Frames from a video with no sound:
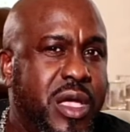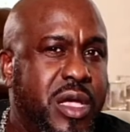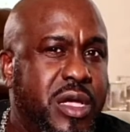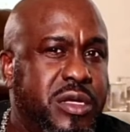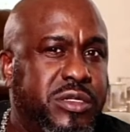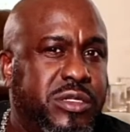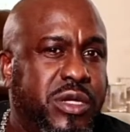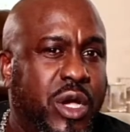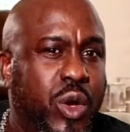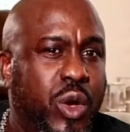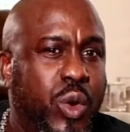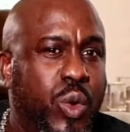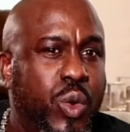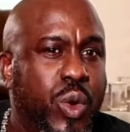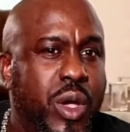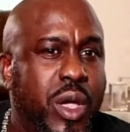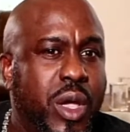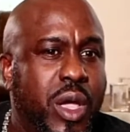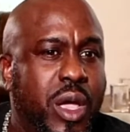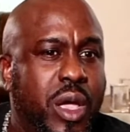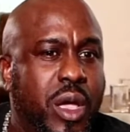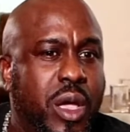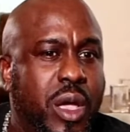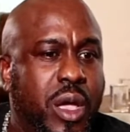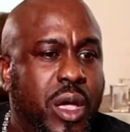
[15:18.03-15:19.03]
So,
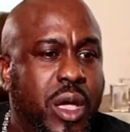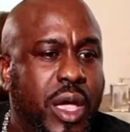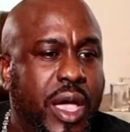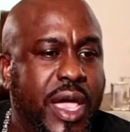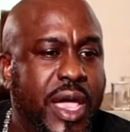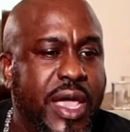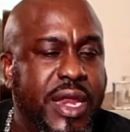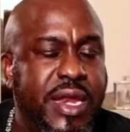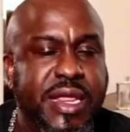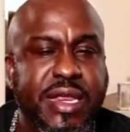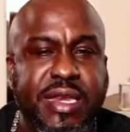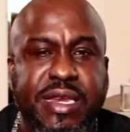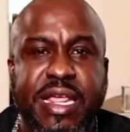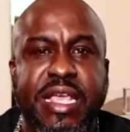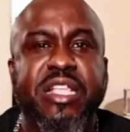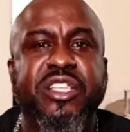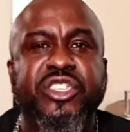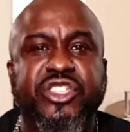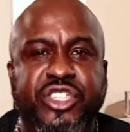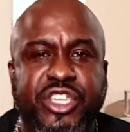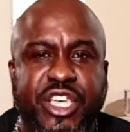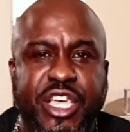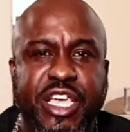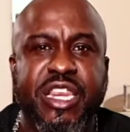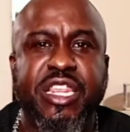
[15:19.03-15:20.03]
and he didn't
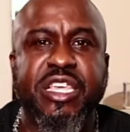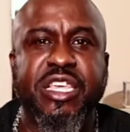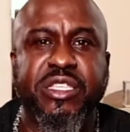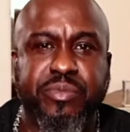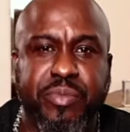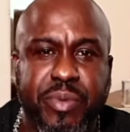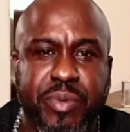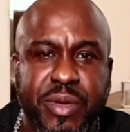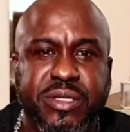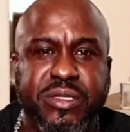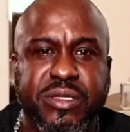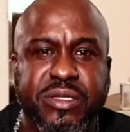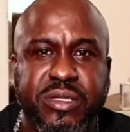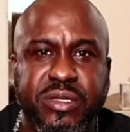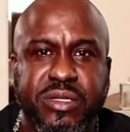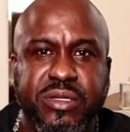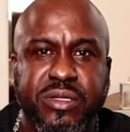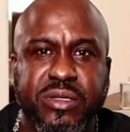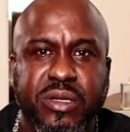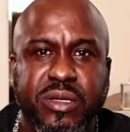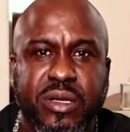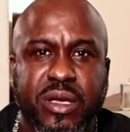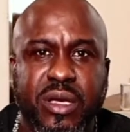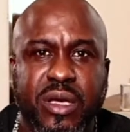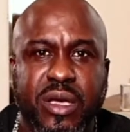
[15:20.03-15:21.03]
cheat his
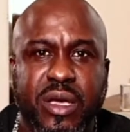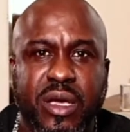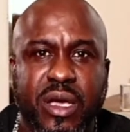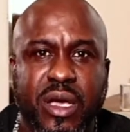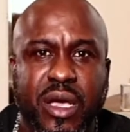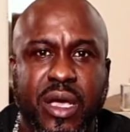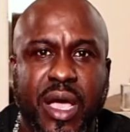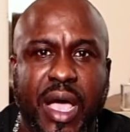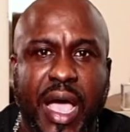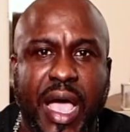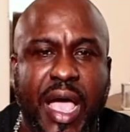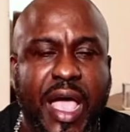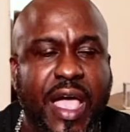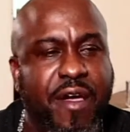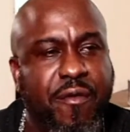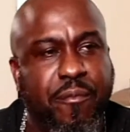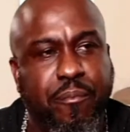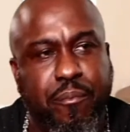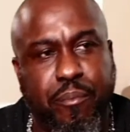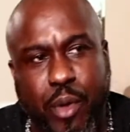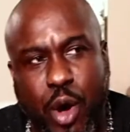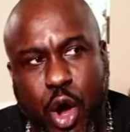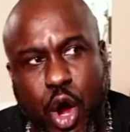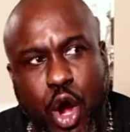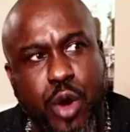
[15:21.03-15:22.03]
business. I
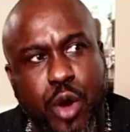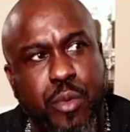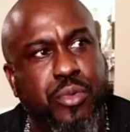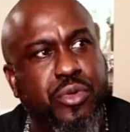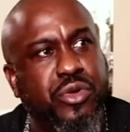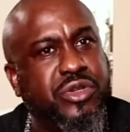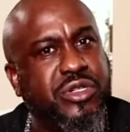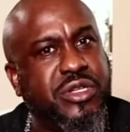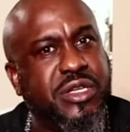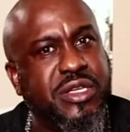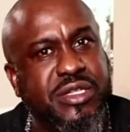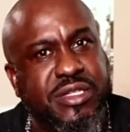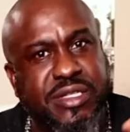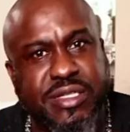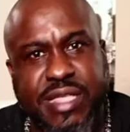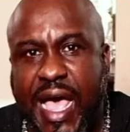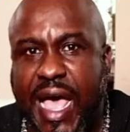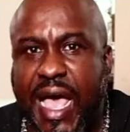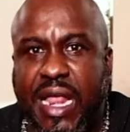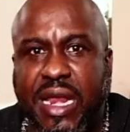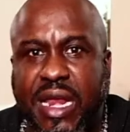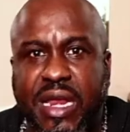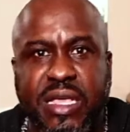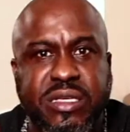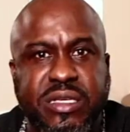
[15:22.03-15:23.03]
have barbers and
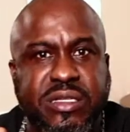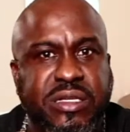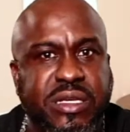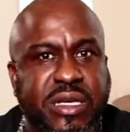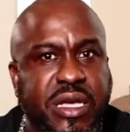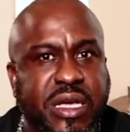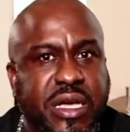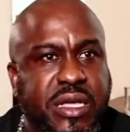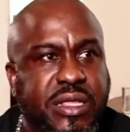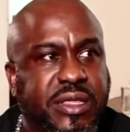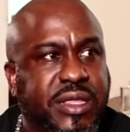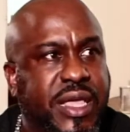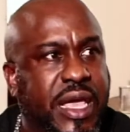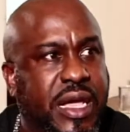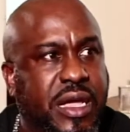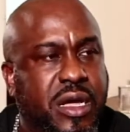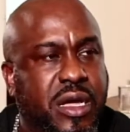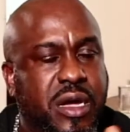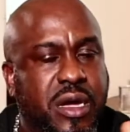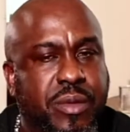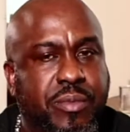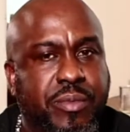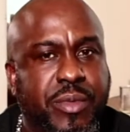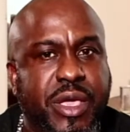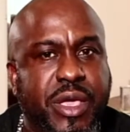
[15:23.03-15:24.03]
stylists that
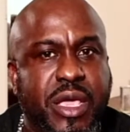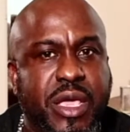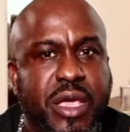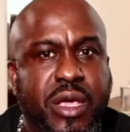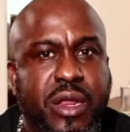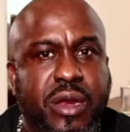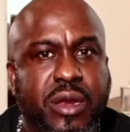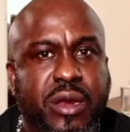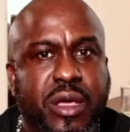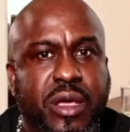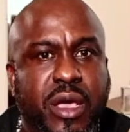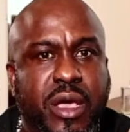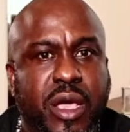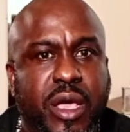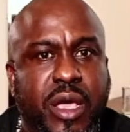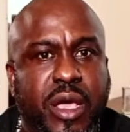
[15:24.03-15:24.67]
come in